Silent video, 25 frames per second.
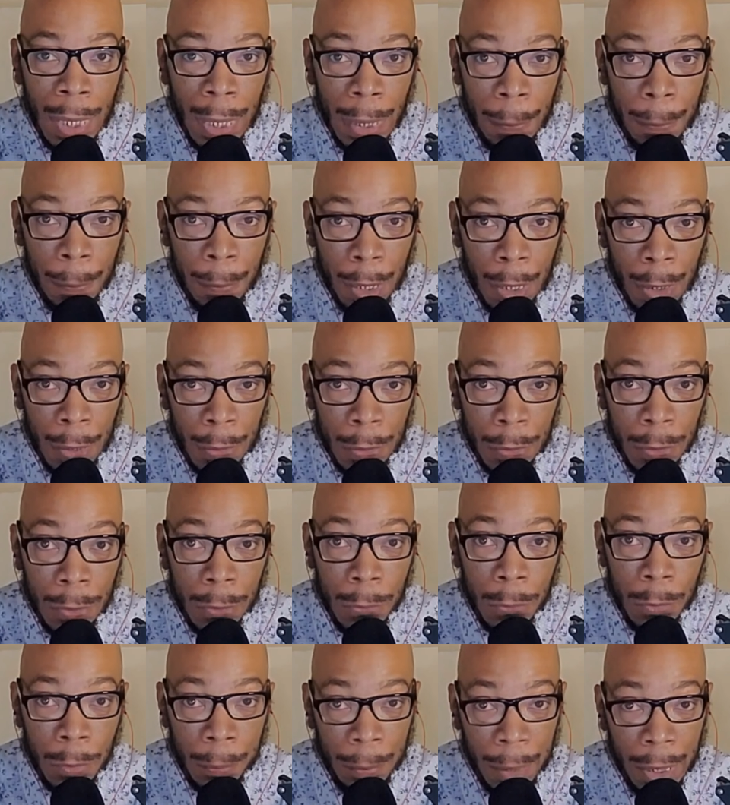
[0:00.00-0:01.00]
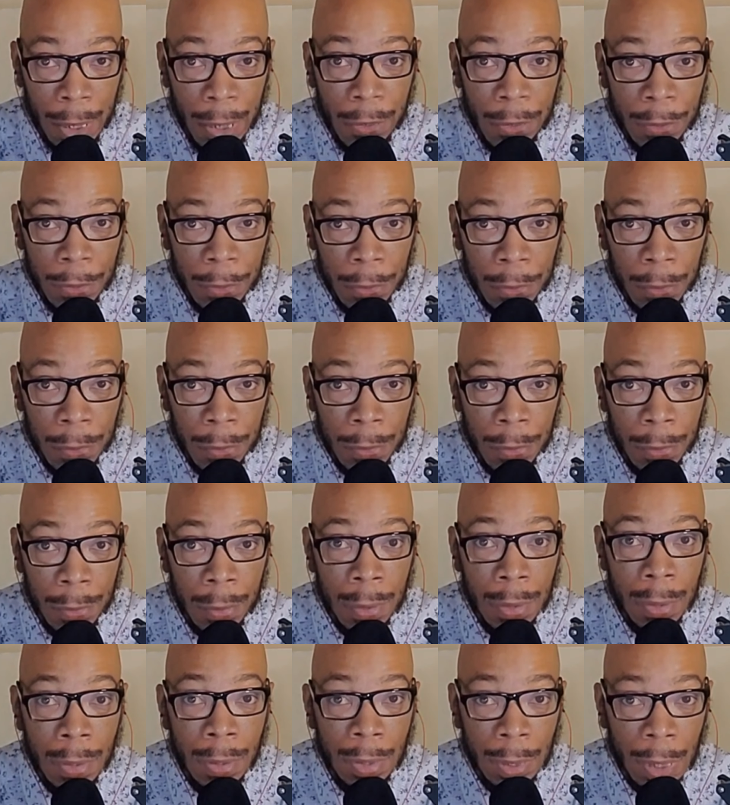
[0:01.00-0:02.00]
A boss will make sure
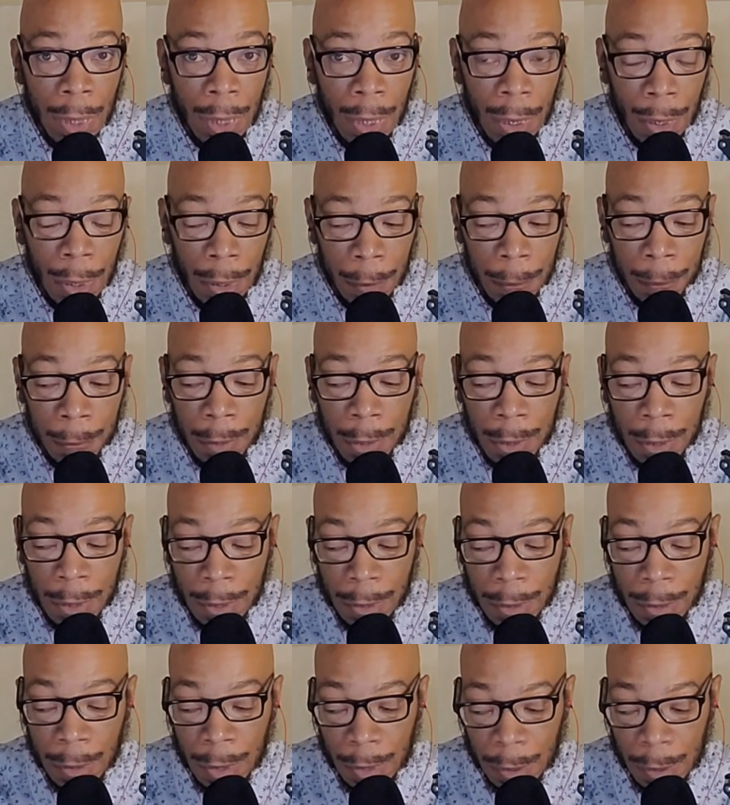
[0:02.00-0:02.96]
the job is